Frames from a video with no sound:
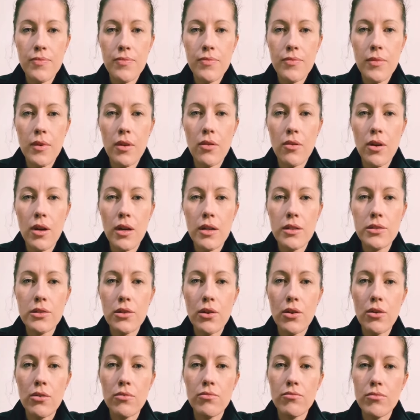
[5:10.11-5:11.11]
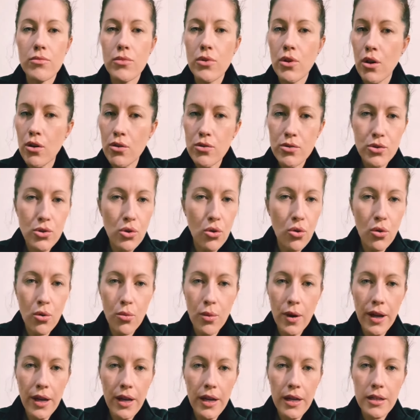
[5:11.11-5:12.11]
Okay, so no
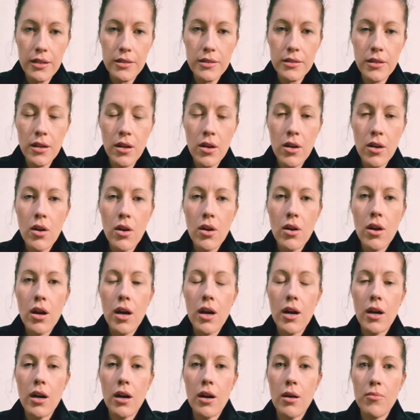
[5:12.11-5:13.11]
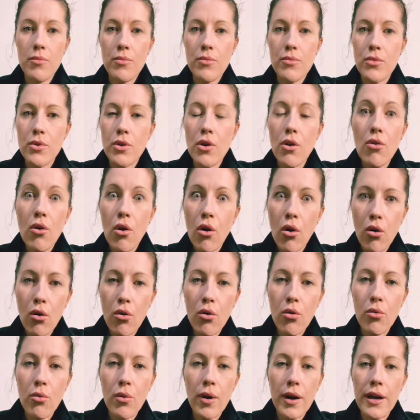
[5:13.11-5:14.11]
doorways, no
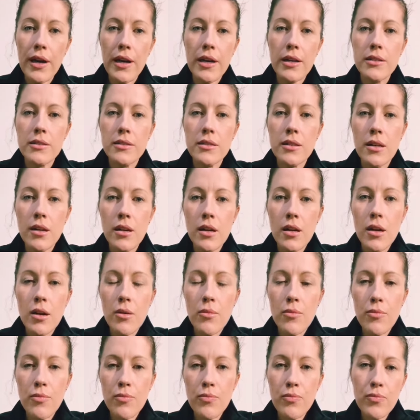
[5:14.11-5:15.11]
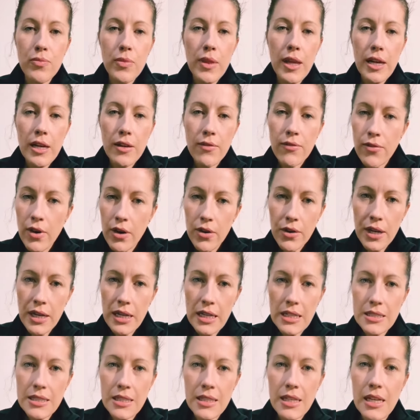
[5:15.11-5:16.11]
hallways. They can very
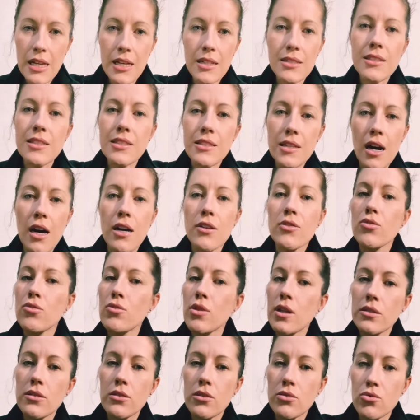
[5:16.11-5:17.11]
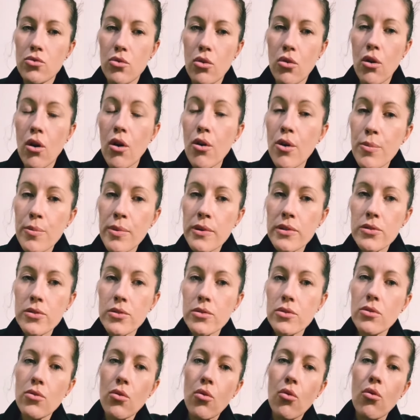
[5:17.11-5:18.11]
easily get startled as the door opens,
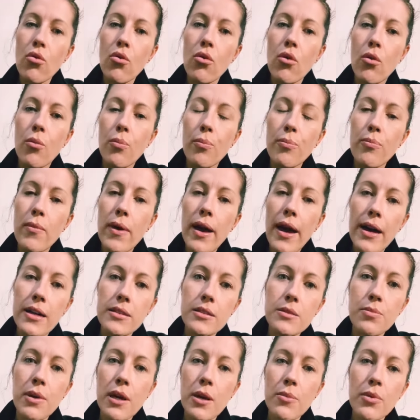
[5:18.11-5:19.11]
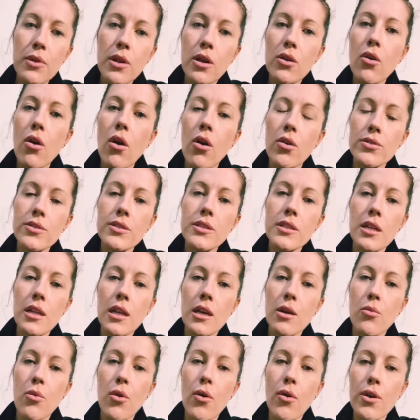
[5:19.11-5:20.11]
or as people are constantly
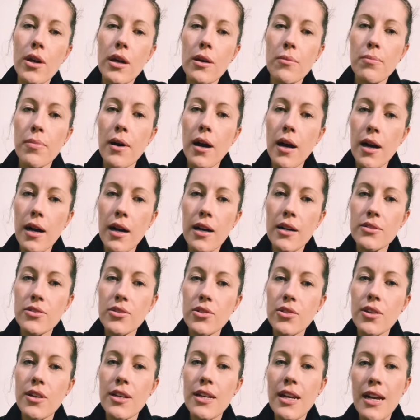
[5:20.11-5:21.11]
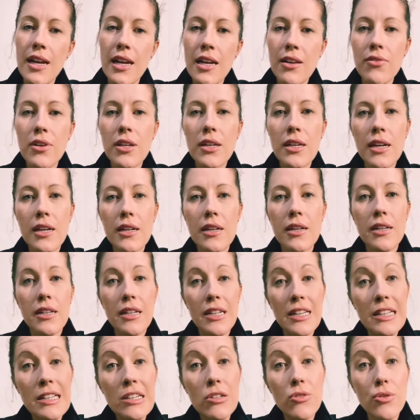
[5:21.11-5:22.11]
walking past. You can even get an
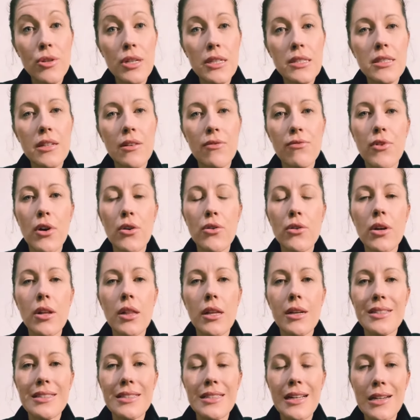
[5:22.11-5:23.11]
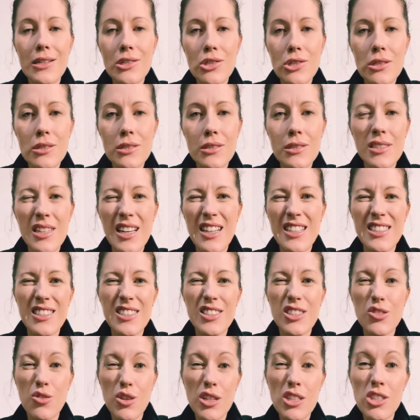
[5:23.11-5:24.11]
increase in vocalizations and
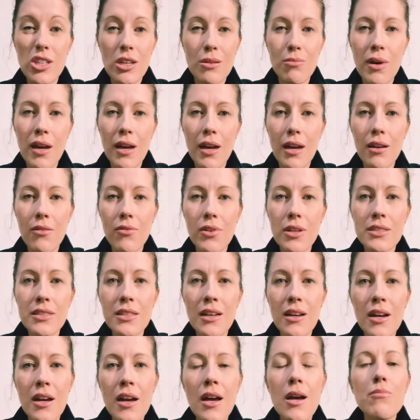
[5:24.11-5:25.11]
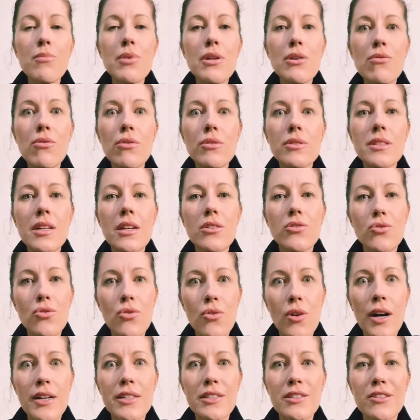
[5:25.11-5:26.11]
screeching behaviors because they're
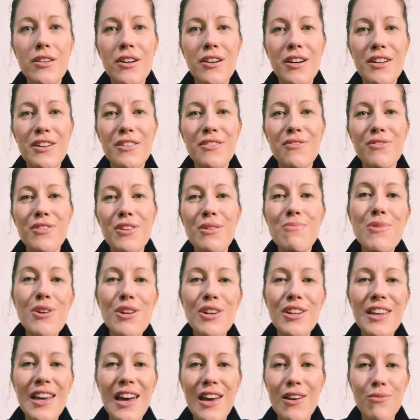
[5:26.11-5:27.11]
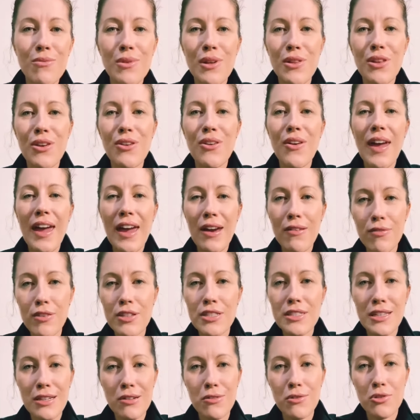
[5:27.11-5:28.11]
trying to kind of communicate with you every
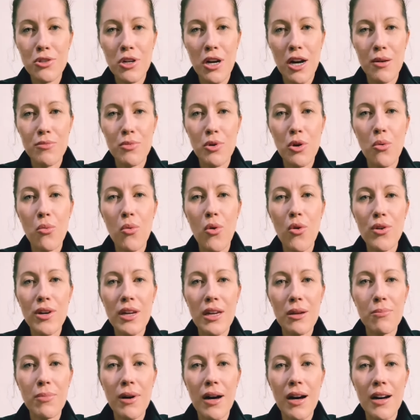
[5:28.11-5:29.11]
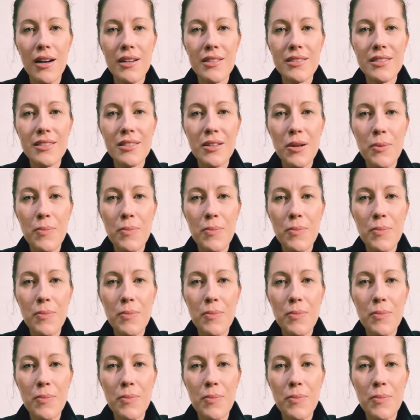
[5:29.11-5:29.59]
single time you're walking past.